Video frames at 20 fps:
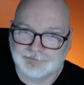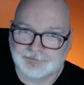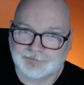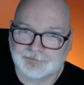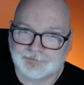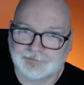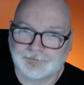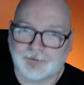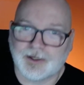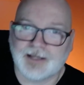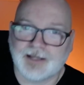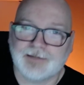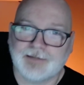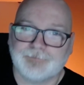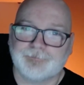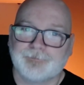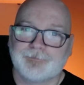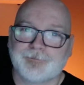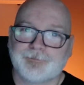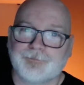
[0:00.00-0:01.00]
Right?
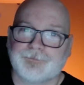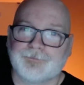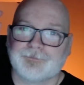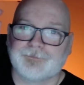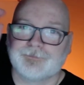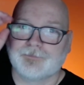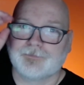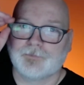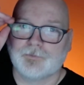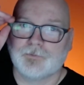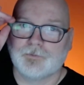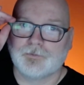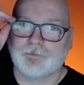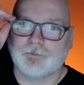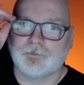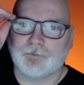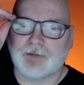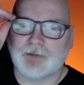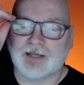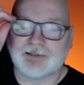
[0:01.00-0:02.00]

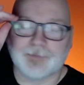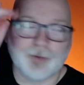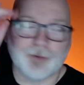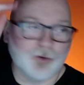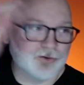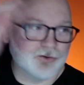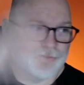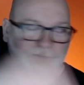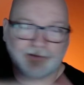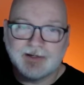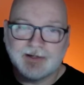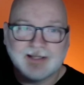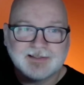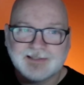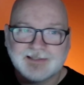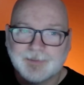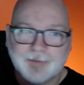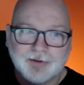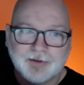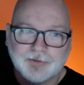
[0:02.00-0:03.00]
As opposed to you get
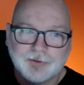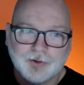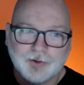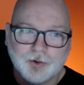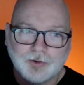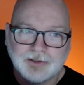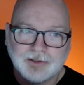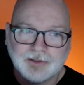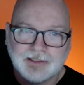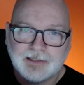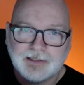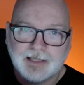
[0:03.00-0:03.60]
some other goalie